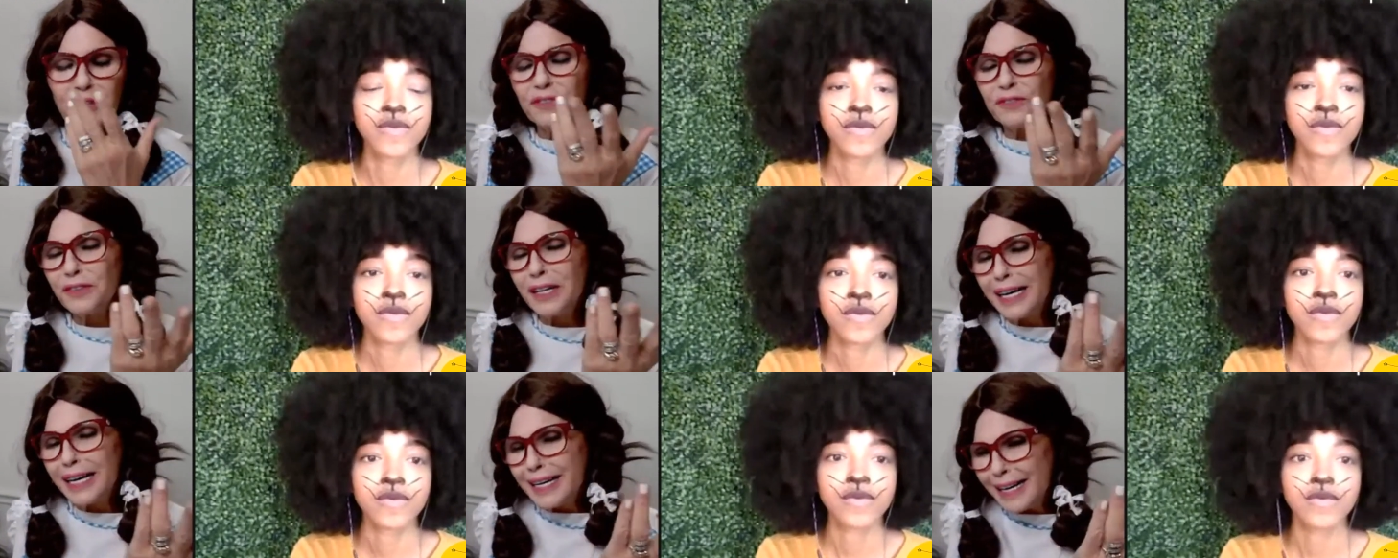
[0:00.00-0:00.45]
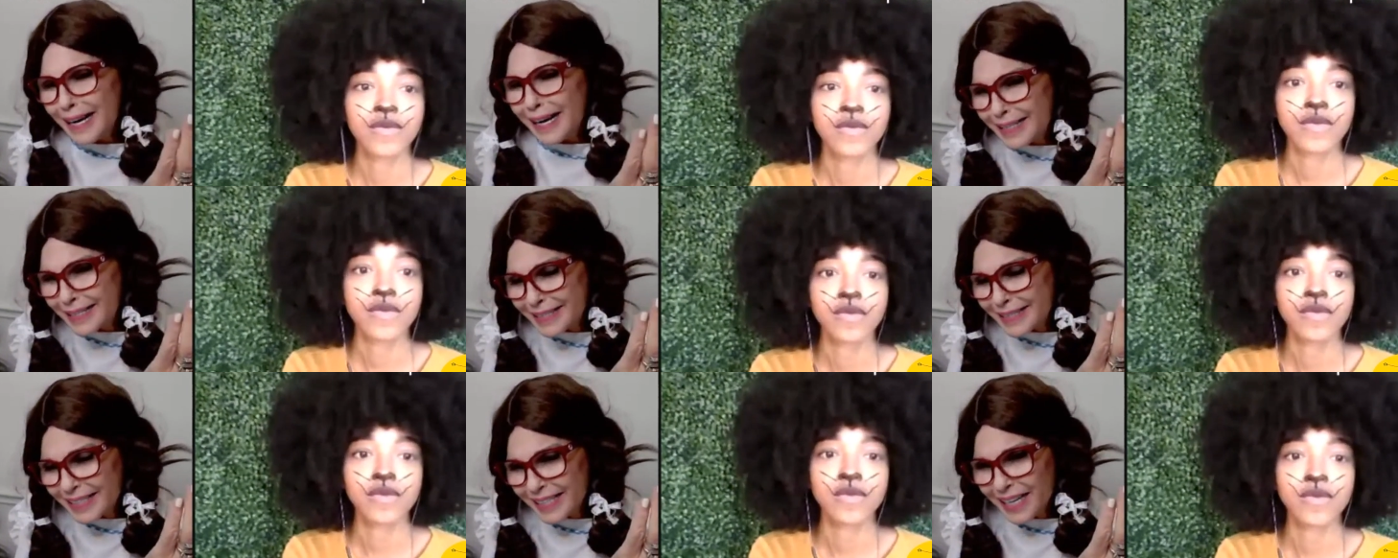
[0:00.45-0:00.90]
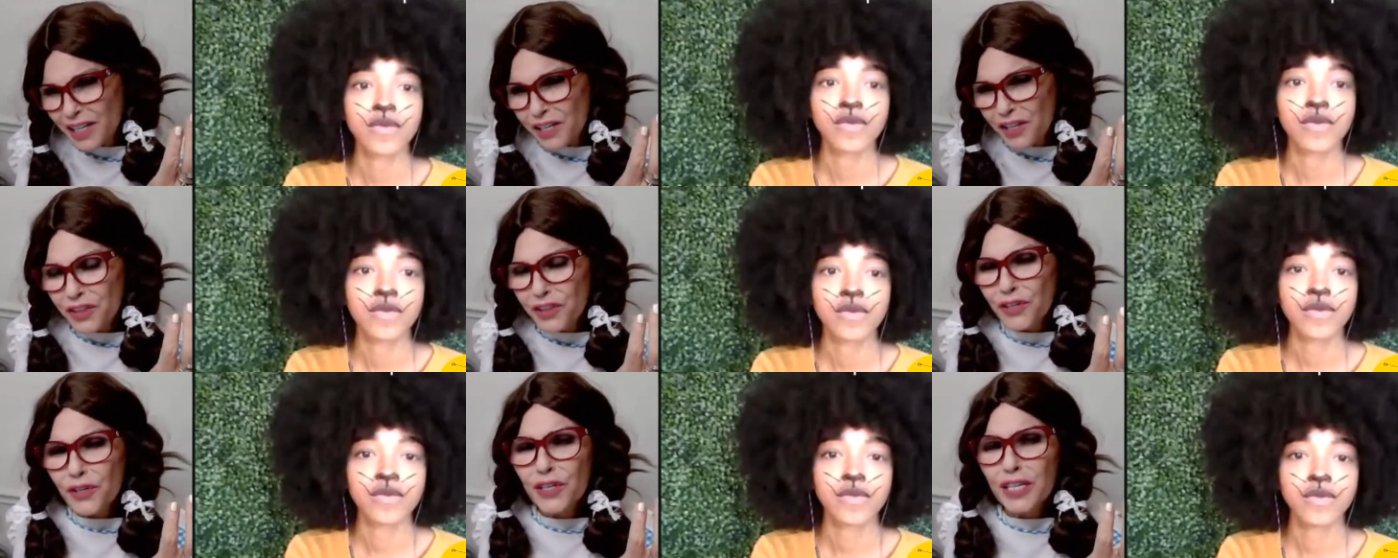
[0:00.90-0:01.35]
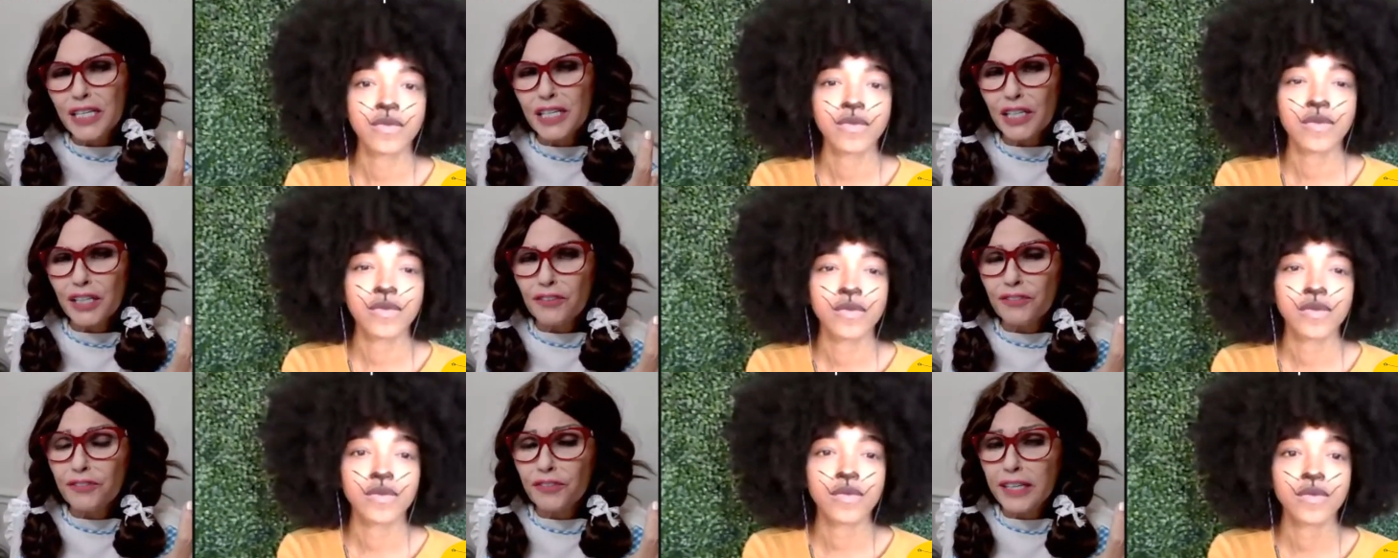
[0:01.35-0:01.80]
Speaker 1: you're financing at a thirty
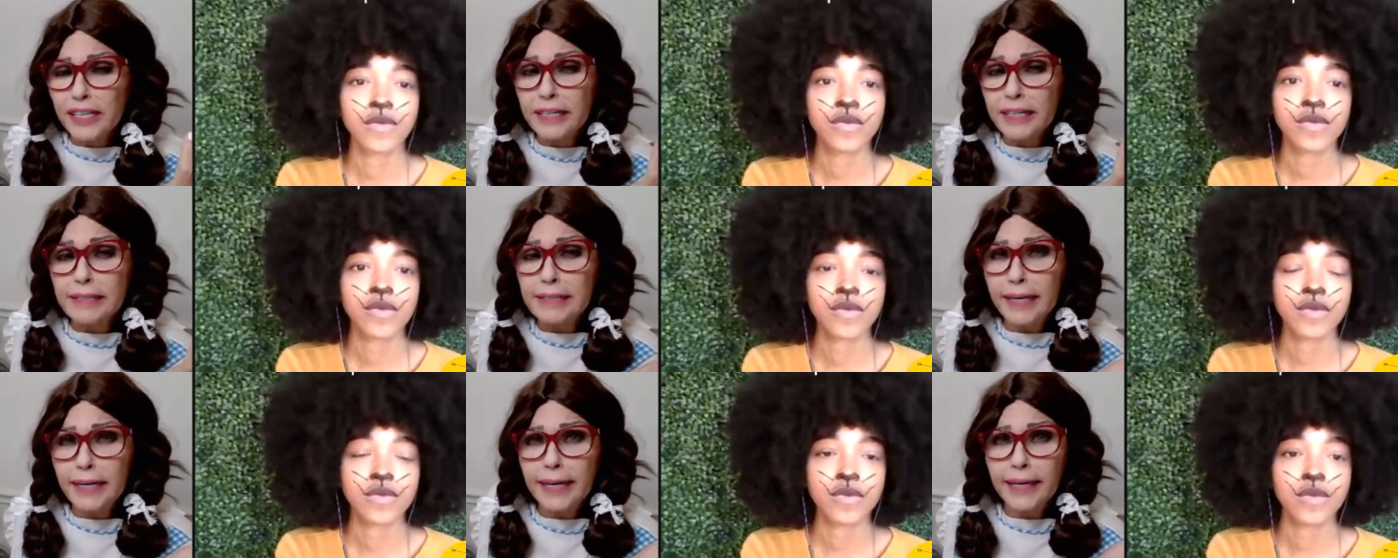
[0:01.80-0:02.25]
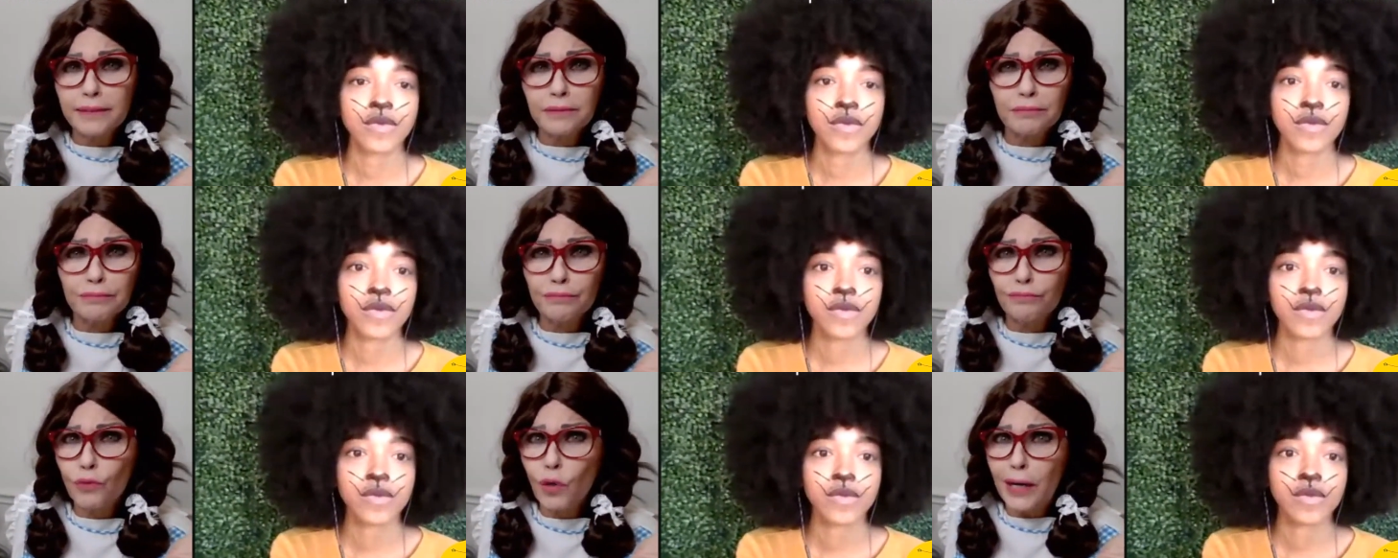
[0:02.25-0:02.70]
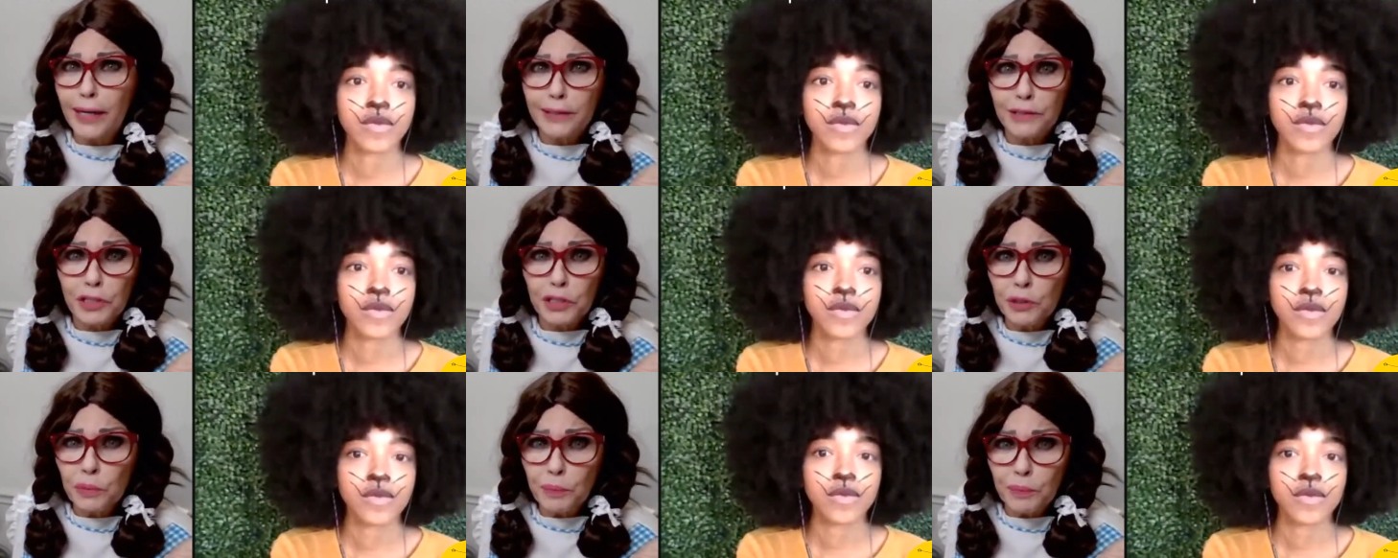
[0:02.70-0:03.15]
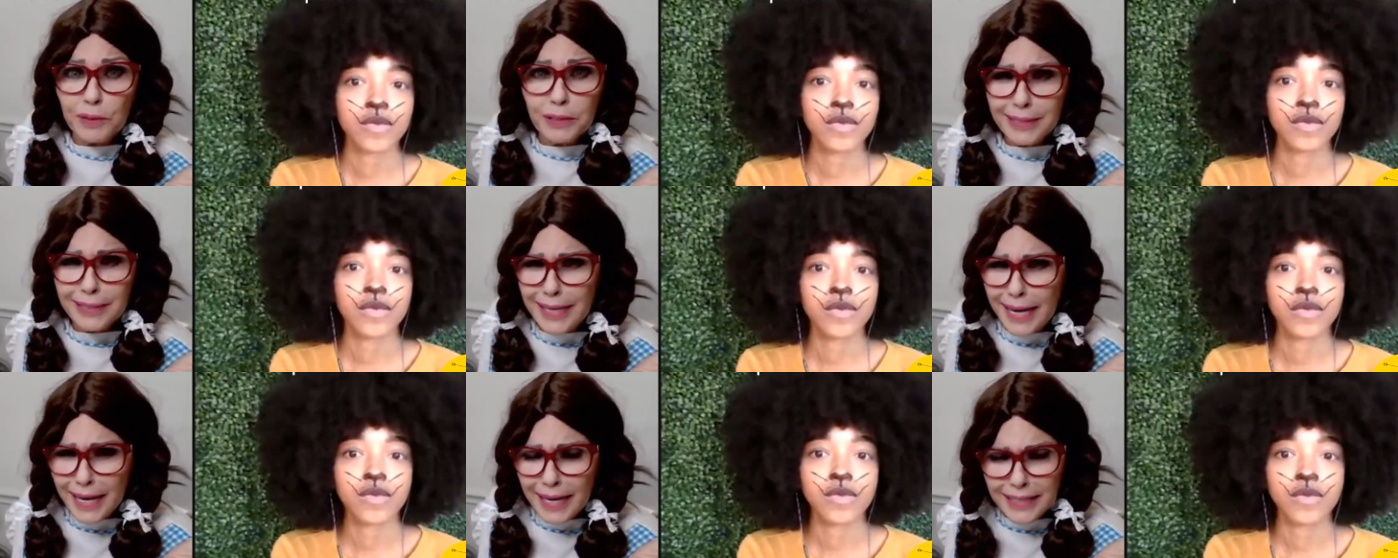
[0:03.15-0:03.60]
year fixed at what, two
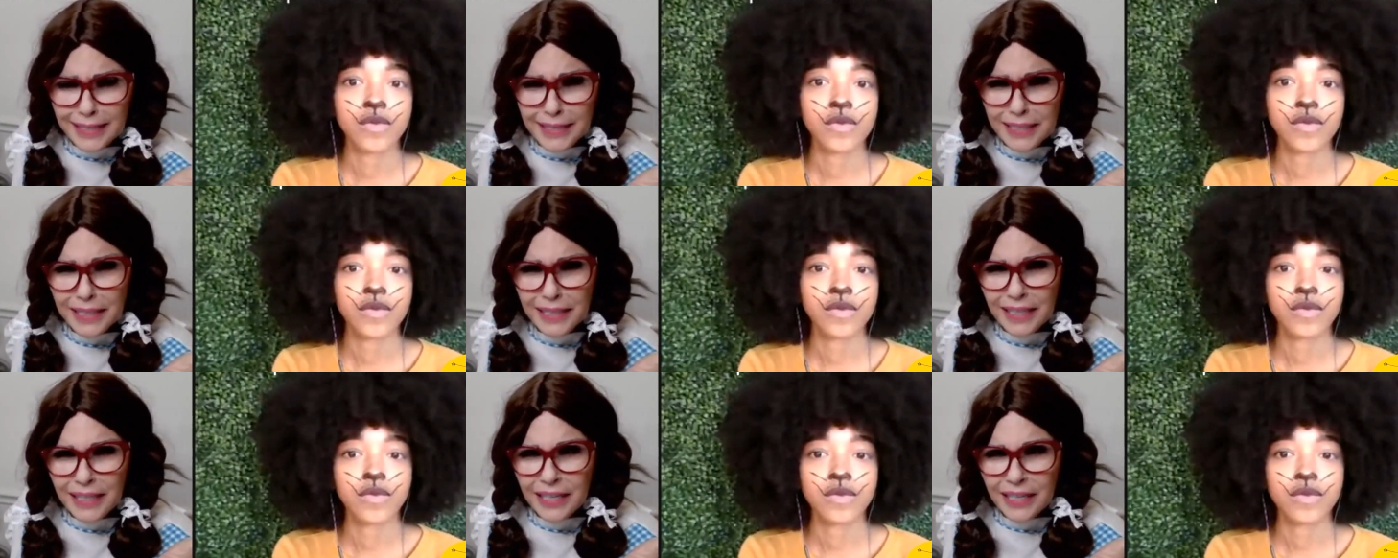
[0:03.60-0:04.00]
percent,